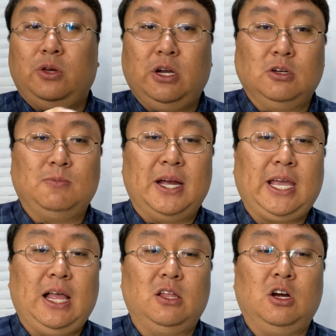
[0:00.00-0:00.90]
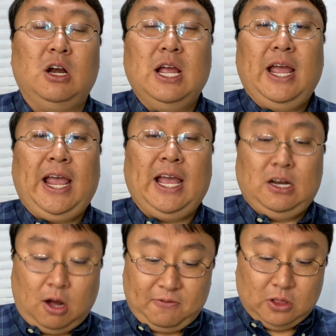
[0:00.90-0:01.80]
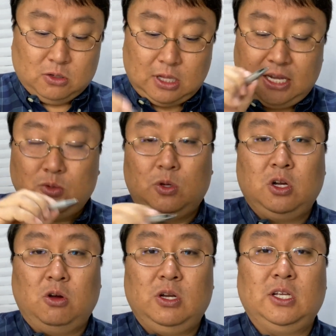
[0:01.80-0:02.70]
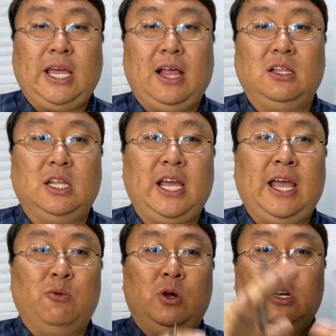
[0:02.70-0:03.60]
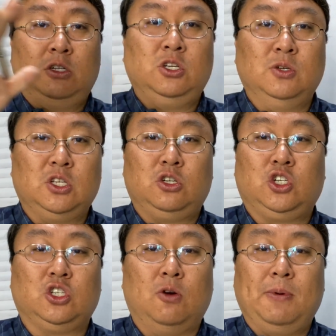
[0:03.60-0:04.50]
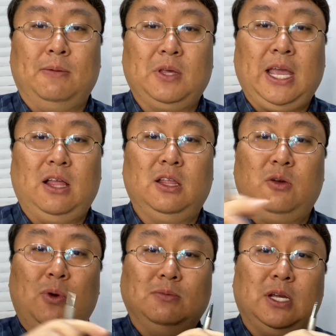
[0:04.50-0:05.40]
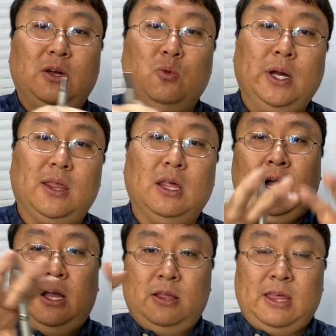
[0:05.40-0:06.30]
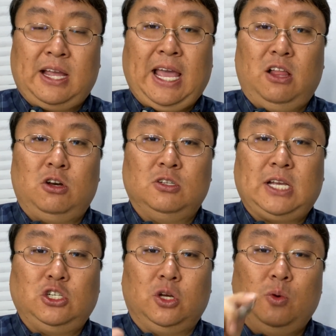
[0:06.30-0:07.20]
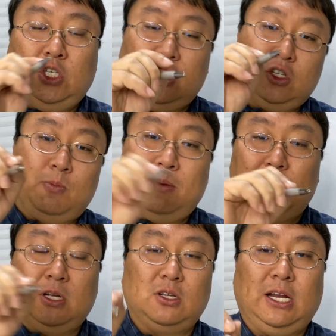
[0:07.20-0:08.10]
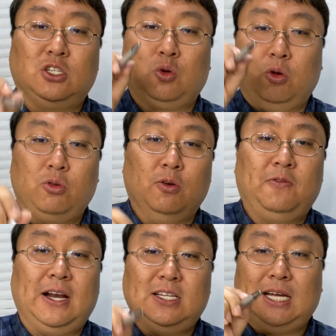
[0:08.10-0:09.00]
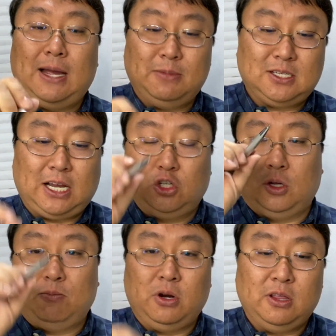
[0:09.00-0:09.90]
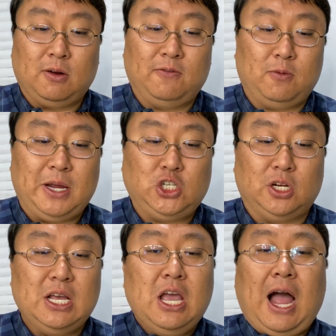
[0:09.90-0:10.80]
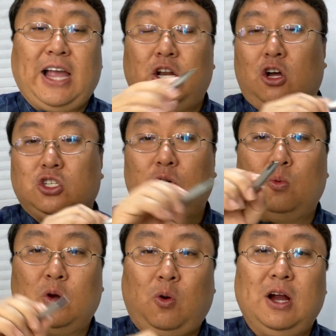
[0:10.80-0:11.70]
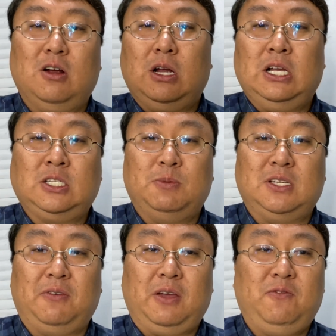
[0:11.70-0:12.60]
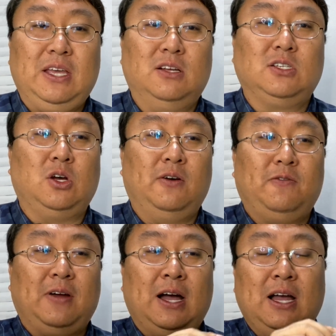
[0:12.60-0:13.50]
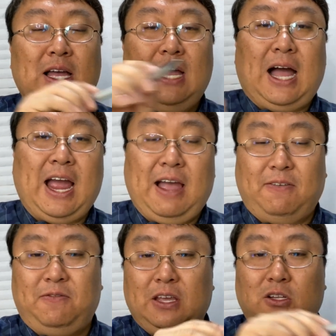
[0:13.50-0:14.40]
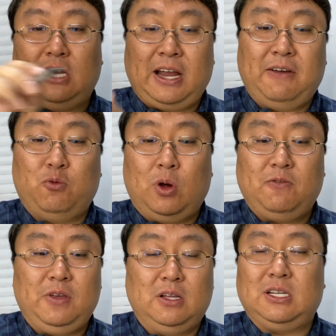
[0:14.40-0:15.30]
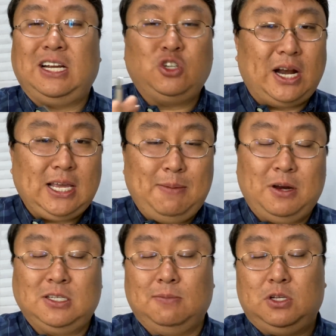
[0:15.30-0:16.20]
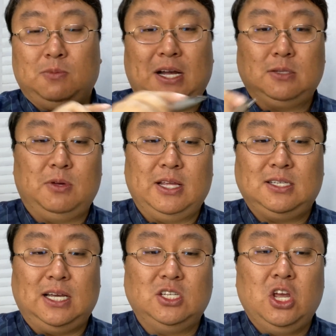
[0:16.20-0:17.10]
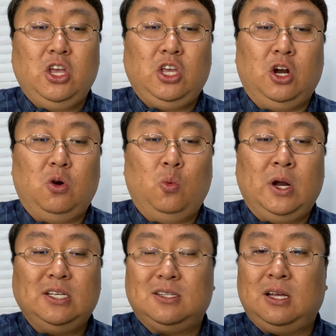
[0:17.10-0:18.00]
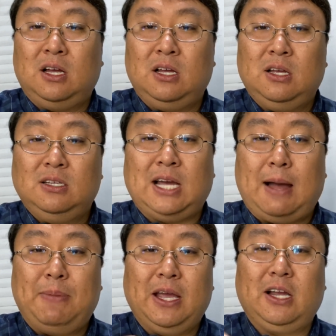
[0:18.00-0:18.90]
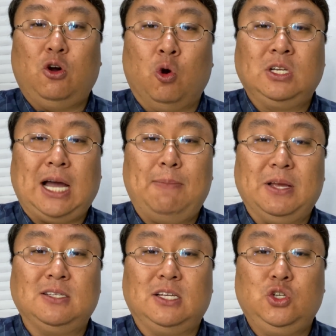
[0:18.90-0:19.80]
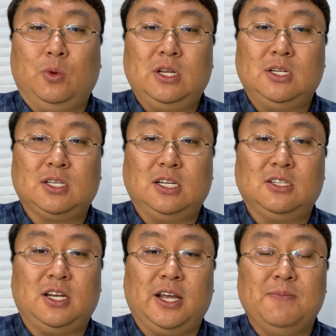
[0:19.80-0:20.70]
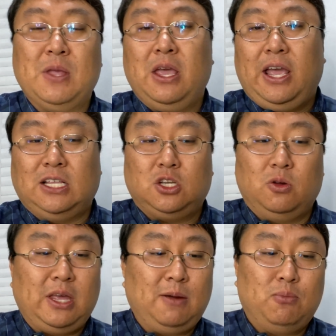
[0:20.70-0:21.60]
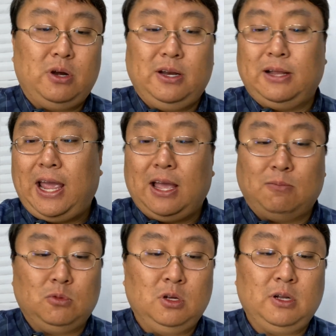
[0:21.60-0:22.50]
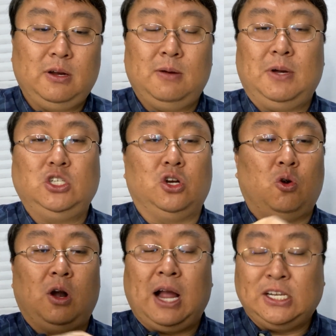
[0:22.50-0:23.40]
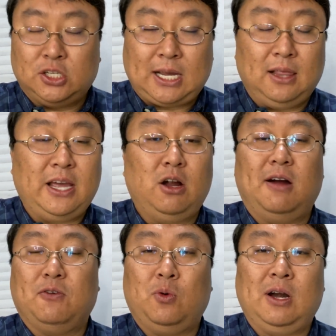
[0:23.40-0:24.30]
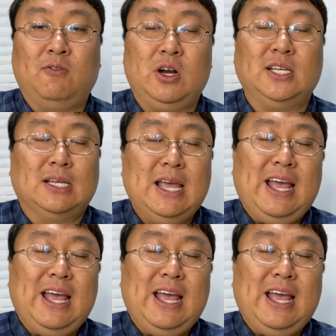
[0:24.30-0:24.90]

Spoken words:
Here's my calendar. And often those links will go to Calendly. And what it'll do is it'll just open up the Calendly website with that calendar scheduling widget. And so people can kind of scroll through, find a time and schedule and put in their information. I can also require a specific field. So if I have a field and I have one field and I try to keep it as simple as possible that says, what is the topic or topics that you want to discuss today? And so they can put in, hey, I'm looking at a budget, or I just got laid off, or whatever it is.